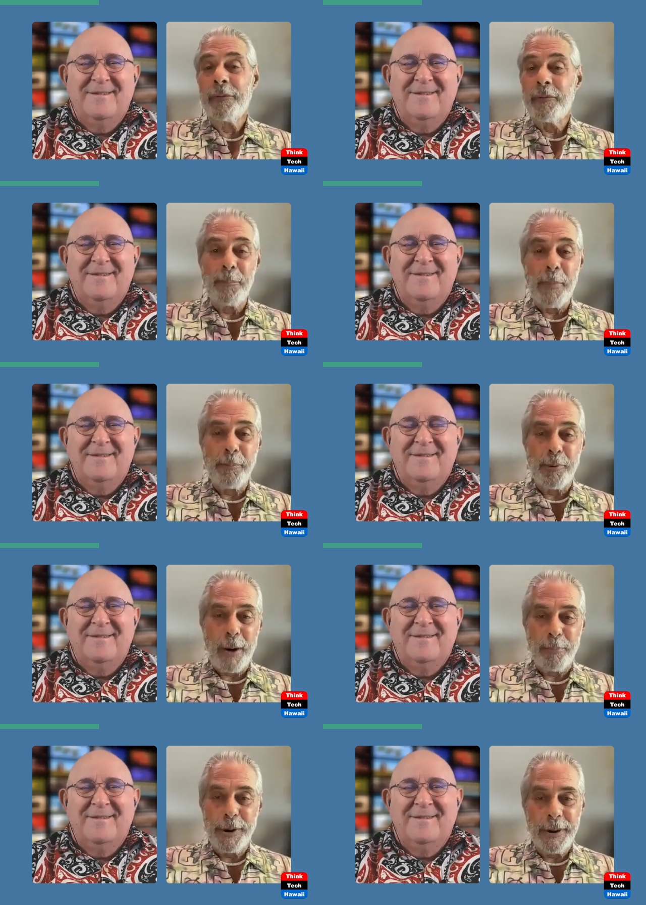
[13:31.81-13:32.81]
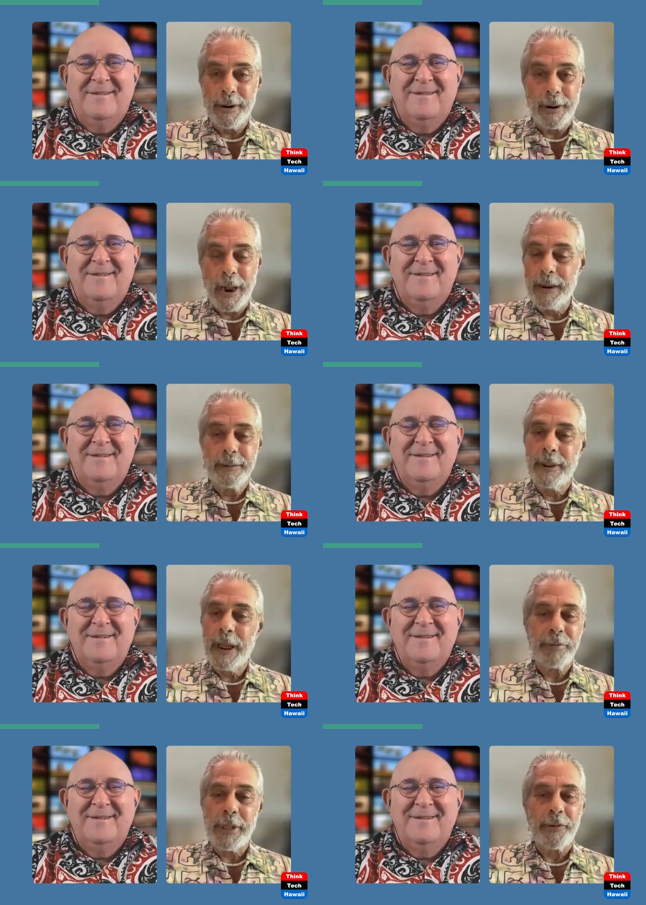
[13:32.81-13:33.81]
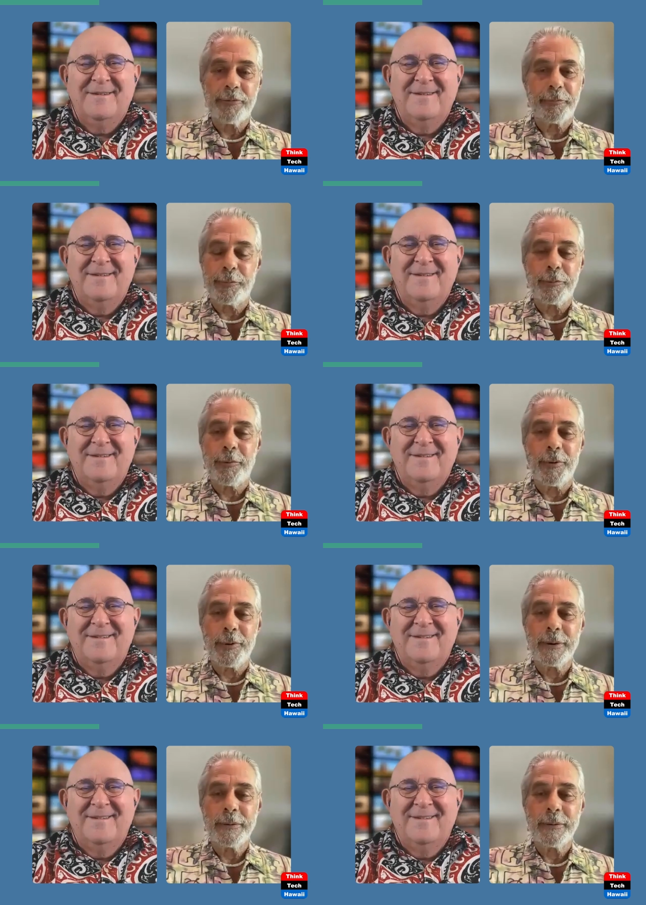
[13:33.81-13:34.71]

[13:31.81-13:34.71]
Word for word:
Speaker 1: on my property here. I have lots of fruit It's